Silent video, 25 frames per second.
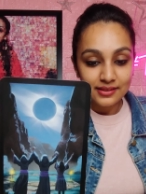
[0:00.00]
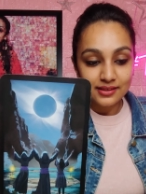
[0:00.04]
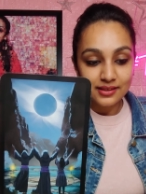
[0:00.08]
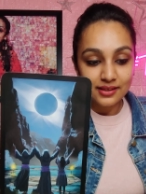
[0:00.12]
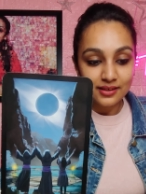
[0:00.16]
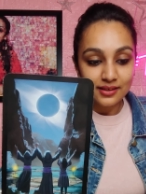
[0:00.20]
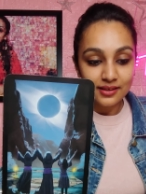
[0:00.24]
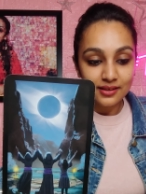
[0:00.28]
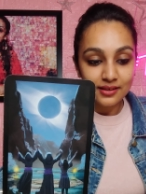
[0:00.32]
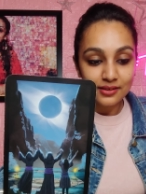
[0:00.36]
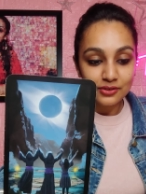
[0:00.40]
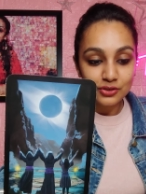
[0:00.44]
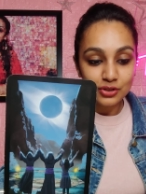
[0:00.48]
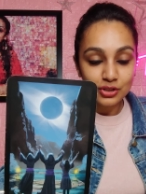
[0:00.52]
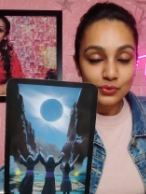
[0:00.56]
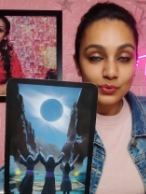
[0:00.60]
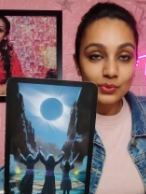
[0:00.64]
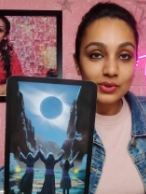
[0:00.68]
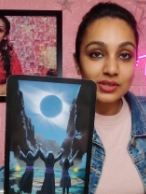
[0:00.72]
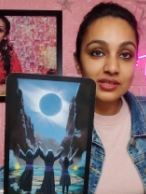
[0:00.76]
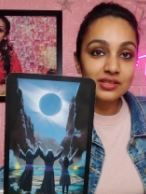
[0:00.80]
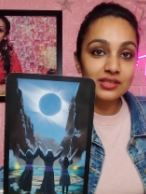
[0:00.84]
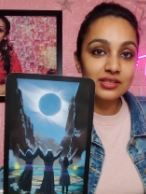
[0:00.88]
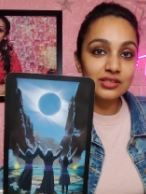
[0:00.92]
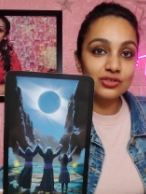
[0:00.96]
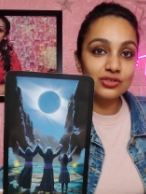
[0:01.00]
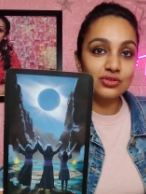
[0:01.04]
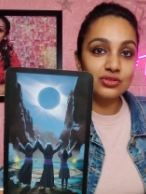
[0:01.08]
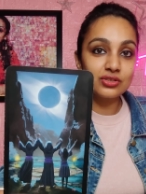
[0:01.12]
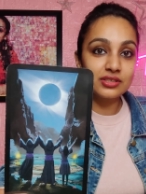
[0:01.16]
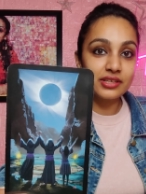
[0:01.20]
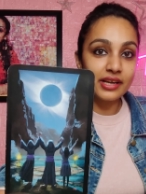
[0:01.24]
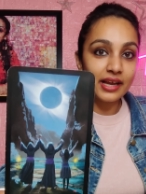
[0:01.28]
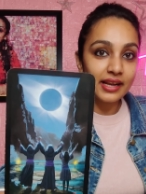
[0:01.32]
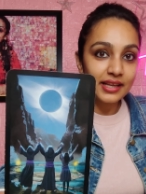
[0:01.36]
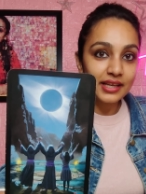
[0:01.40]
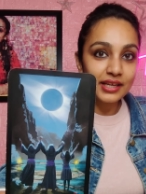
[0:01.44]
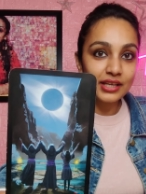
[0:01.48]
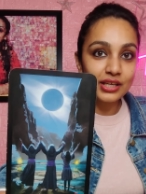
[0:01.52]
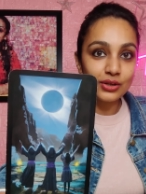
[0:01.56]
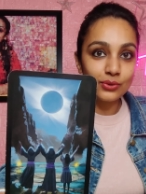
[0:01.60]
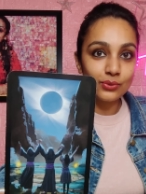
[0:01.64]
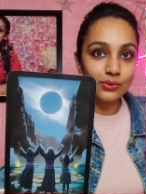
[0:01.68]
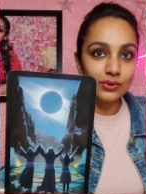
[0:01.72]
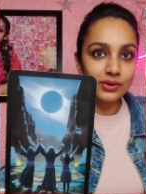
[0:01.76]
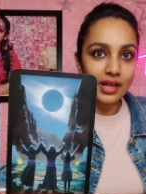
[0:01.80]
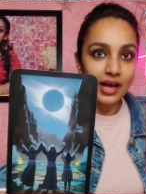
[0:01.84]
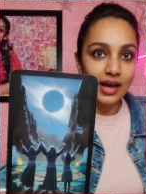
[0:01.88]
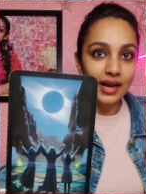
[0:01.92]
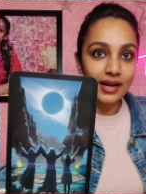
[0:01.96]
The universe is telling
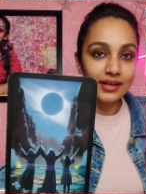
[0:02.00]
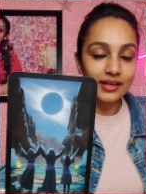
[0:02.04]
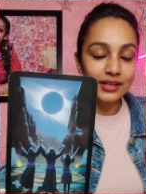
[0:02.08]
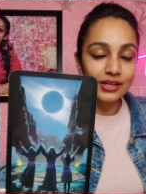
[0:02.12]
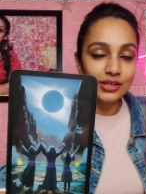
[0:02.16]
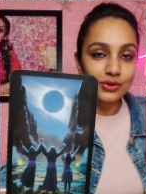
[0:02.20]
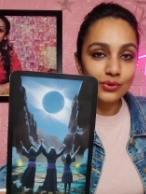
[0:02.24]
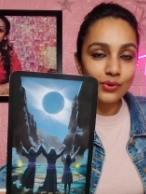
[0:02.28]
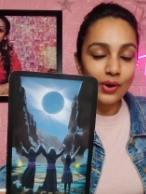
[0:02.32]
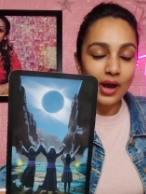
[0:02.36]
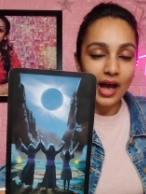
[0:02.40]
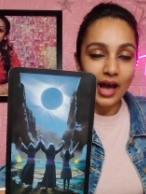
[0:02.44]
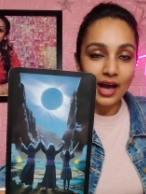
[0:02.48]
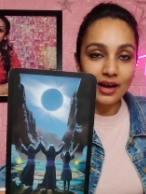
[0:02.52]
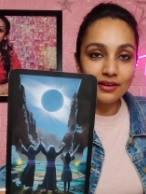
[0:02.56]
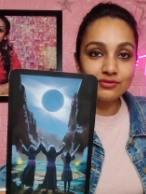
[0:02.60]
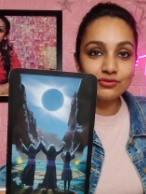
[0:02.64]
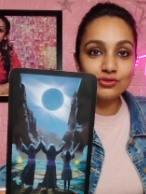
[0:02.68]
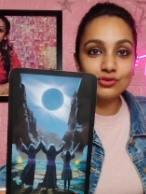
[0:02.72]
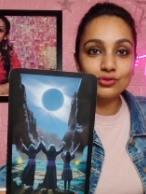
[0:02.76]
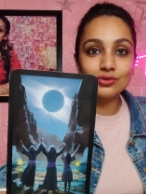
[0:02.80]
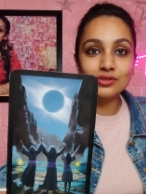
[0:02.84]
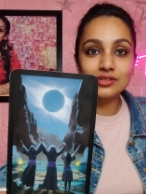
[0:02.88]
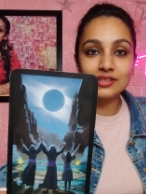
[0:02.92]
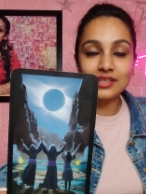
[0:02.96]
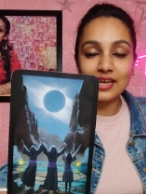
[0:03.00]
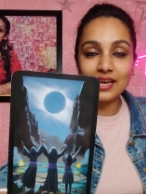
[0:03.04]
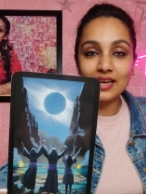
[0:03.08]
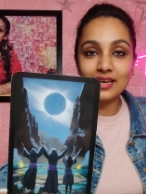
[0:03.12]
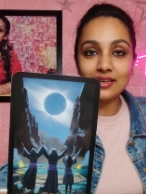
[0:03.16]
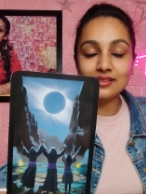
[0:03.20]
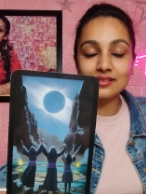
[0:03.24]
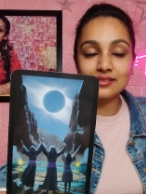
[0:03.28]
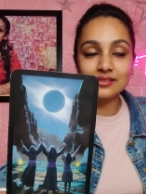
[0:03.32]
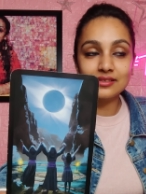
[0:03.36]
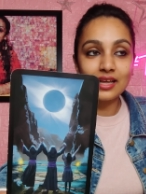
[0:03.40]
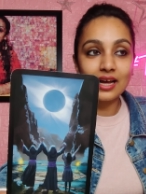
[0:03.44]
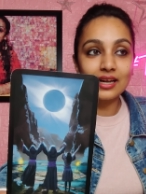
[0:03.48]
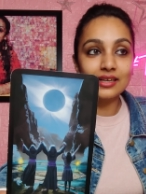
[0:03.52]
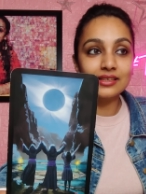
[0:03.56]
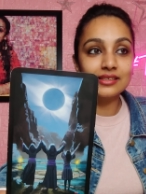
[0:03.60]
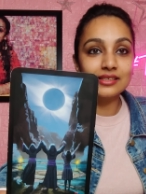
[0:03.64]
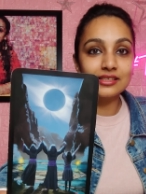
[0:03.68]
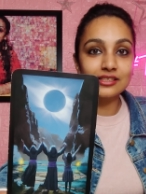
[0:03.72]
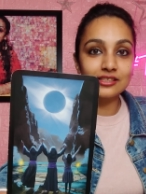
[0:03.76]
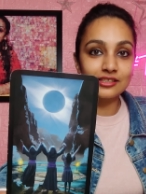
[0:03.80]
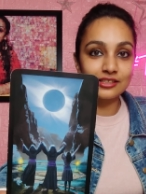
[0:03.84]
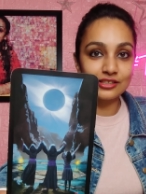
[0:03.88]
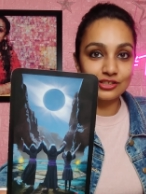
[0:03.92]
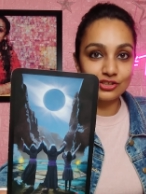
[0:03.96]
you that you have to take that
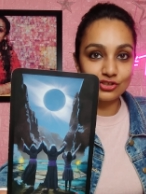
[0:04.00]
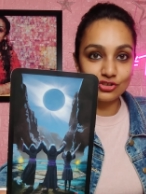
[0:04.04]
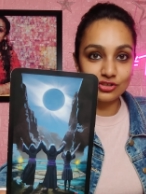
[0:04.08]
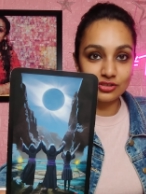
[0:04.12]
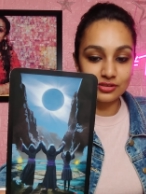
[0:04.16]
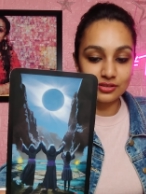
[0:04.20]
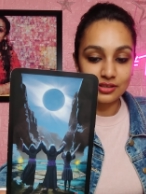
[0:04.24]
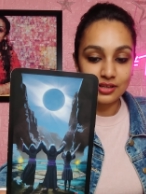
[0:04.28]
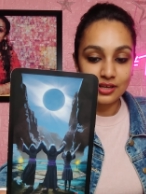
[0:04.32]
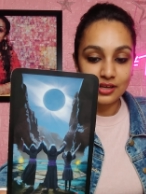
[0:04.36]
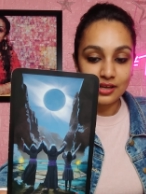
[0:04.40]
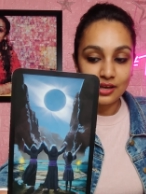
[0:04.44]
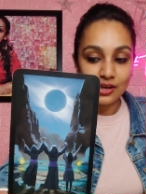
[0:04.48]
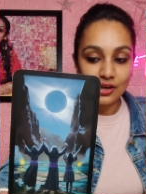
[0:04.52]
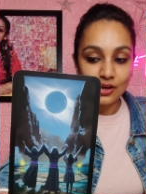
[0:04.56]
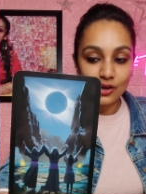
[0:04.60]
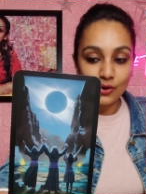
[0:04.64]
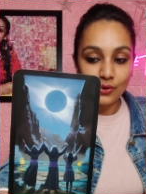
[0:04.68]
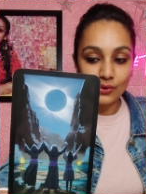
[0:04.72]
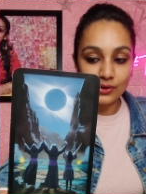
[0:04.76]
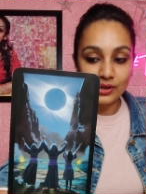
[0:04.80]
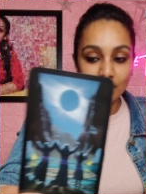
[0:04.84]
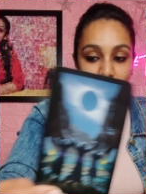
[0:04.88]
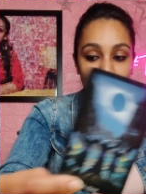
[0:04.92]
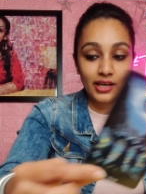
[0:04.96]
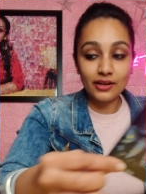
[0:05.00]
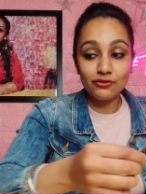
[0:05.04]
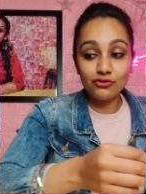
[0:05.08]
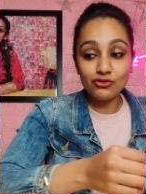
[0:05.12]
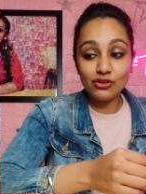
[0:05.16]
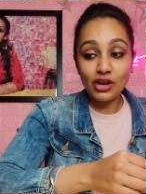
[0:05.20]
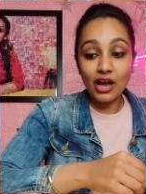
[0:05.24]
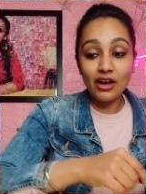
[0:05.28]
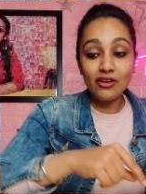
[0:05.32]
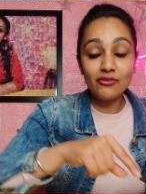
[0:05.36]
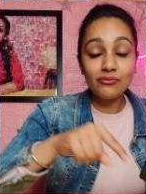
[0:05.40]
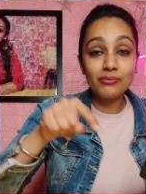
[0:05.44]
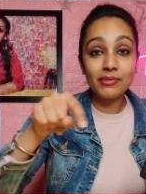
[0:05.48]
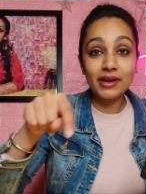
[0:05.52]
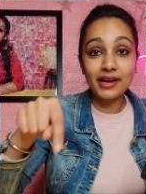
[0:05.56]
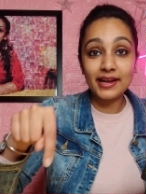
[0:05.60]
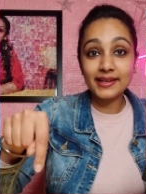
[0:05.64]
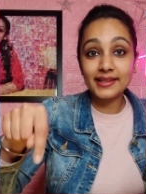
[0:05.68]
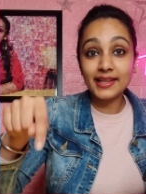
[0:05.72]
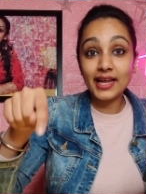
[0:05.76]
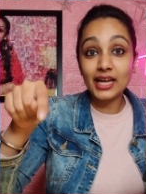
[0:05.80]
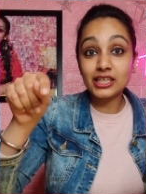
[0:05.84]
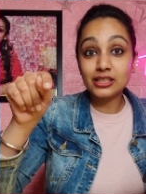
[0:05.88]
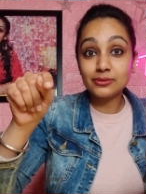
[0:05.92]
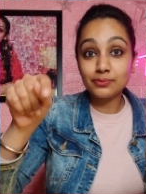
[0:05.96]
decision. Okay, if you have
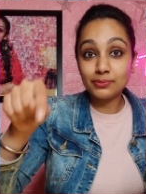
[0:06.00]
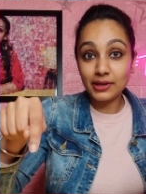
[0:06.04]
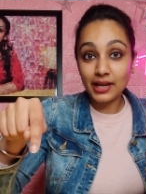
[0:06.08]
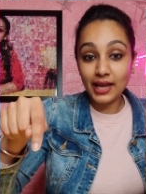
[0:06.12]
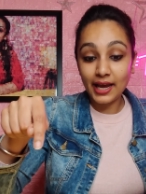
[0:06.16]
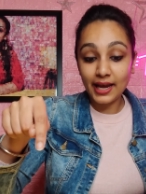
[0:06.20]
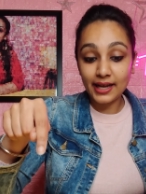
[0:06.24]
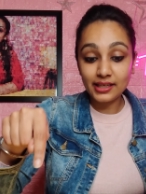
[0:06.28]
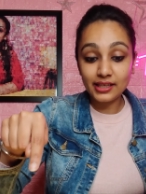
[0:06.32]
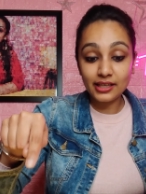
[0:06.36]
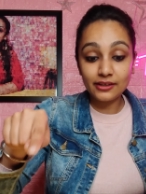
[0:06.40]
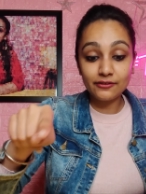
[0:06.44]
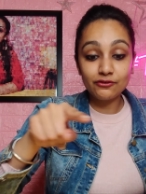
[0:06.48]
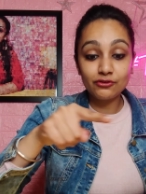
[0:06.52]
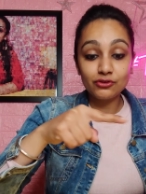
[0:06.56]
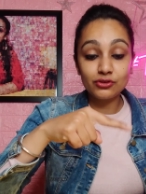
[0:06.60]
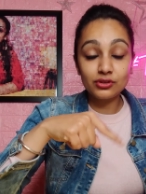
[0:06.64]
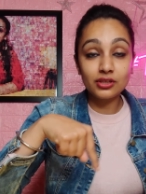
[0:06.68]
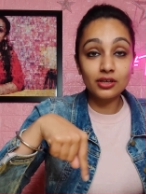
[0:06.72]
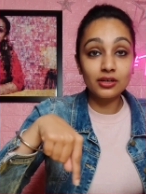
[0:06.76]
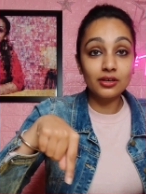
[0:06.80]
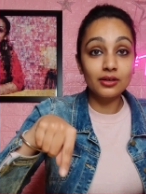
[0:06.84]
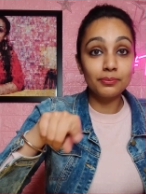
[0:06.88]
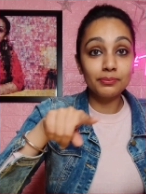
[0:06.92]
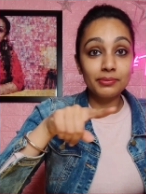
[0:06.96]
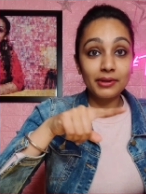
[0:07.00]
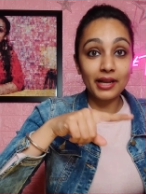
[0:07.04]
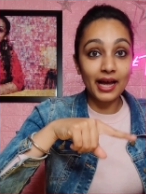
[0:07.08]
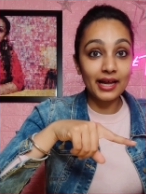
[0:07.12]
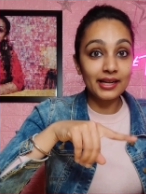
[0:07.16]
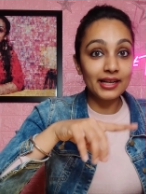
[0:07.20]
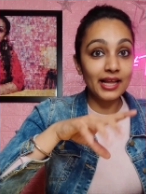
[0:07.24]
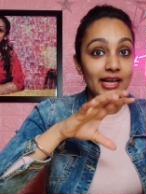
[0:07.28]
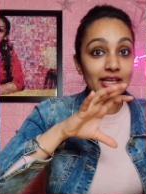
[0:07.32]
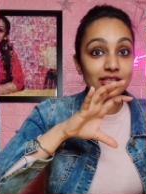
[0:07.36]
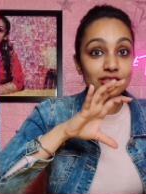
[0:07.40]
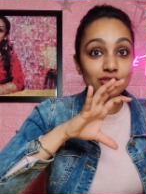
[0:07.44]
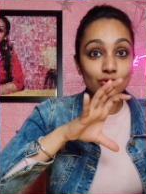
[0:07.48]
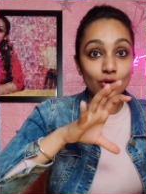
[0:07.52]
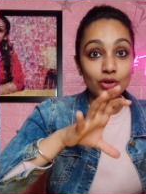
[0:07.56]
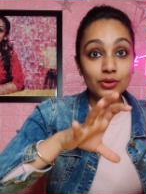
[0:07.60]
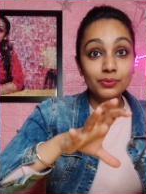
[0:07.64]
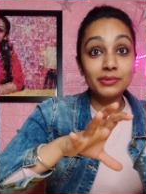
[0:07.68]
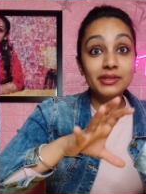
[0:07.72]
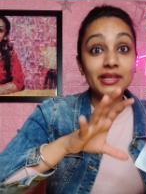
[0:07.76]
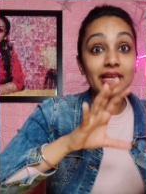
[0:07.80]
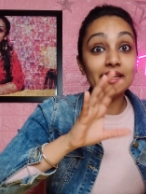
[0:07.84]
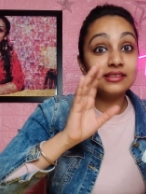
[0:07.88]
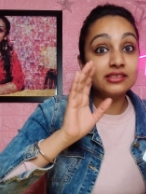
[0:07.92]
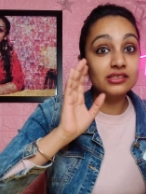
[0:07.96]
made that plan, if the plan has not
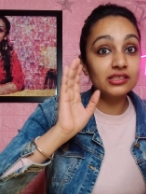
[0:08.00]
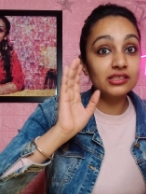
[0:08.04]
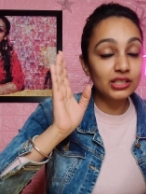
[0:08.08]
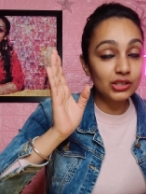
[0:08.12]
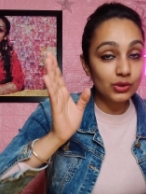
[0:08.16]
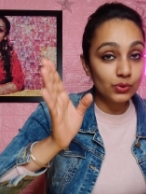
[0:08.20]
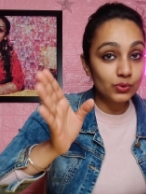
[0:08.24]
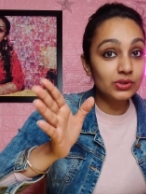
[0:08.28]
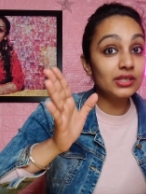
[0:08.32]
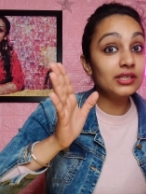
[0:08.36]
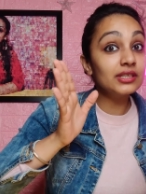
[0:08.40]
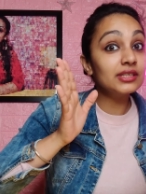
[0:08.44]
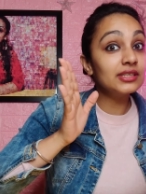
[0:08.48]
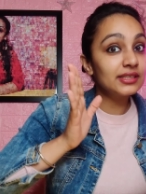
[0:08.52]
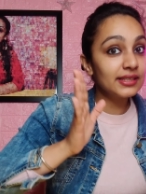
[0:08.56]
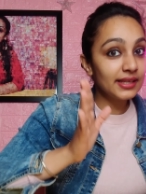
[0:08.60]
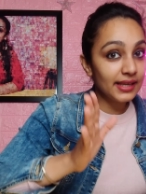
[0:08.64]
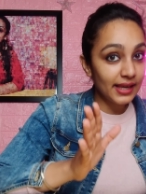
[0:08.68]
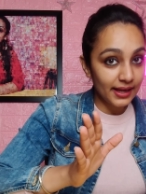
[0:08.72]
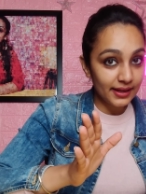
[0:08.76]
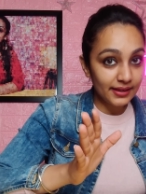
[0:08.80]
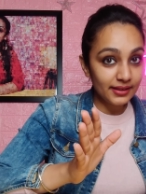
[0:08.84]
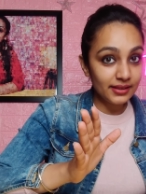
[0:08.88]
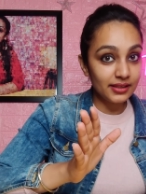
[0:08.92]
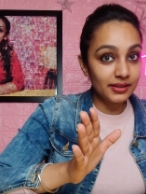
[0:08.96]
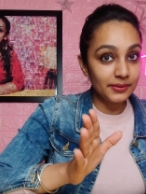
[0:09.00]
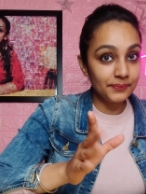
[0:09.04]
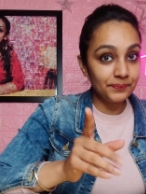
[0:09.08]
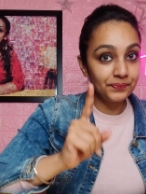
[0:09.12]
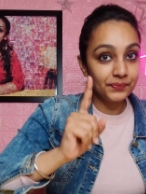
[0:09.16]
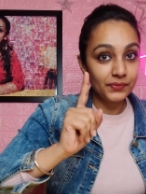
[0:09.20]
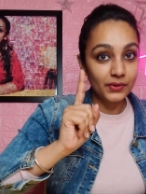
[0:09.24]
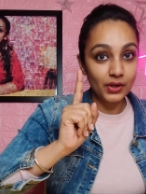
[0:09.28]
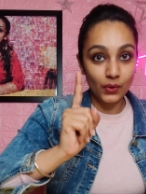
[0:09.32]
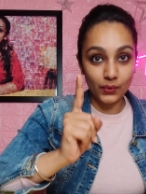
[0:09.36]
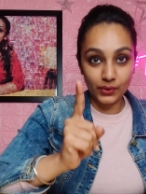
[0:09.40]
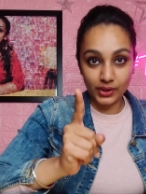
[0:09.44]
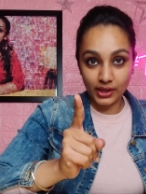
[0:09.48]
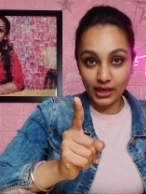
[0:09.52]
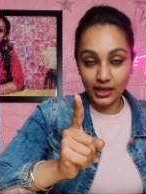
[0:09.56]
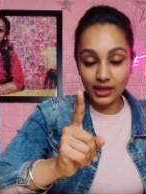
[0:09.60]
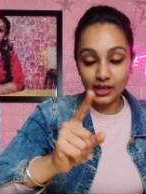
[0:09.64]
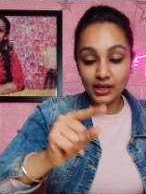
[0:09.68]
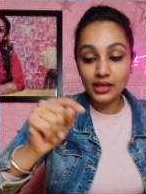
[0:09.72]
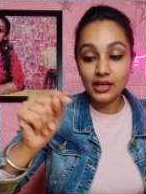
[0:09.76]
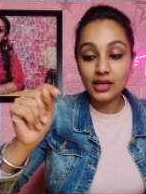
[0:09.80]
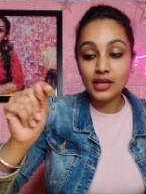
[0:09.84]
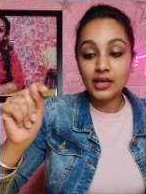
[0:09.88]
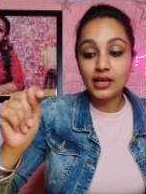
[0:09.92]
been executed yet, okay,